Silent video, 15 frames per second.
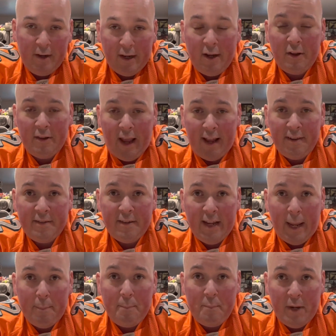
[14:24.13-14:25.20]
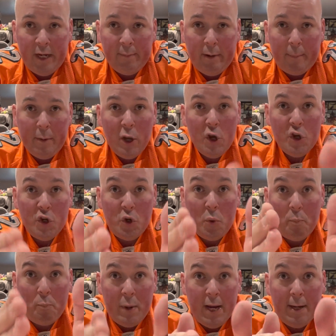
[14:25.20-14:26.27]
because hence the name, beat 'em up. You
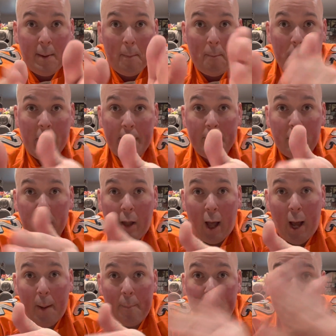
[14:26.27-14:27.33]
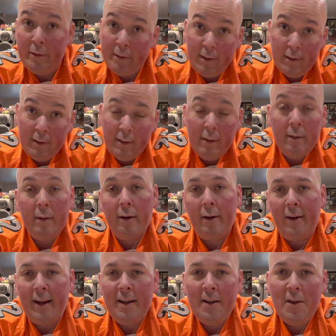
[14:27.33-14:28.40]
beat people up. All
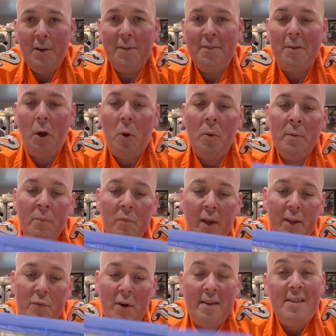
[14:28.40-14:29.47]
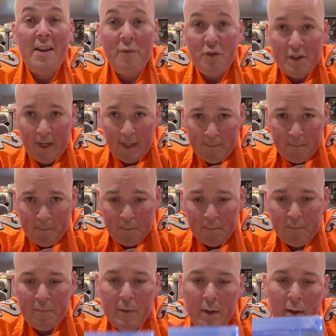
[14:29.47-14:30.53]
right, so it's rated T for teen.
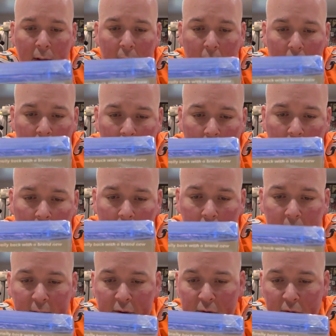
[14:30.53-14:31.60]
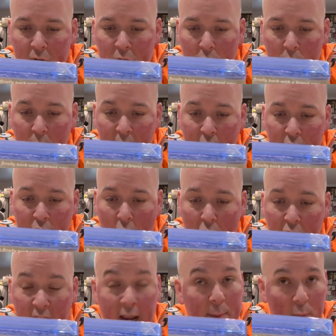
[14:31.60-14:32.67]
Lizard Cube,
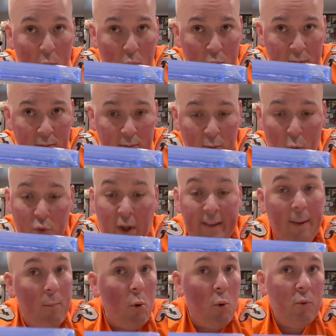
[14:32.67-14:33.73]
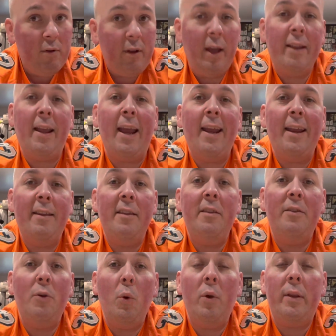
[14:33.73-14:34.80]
.imu or .imu. They
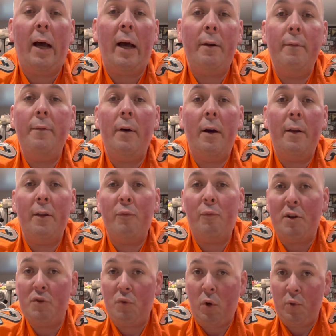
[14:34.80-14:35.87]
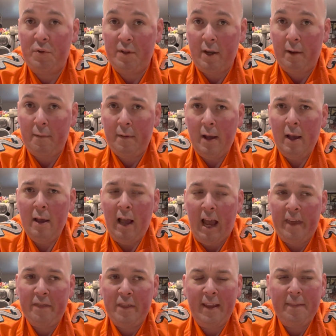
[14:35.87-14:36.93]
do a lot of the retro stuff.
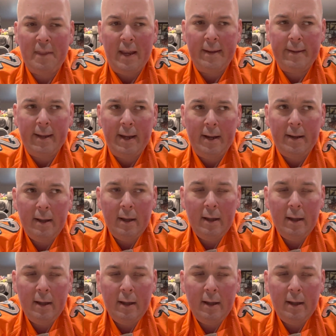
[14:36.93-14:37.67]
I think they did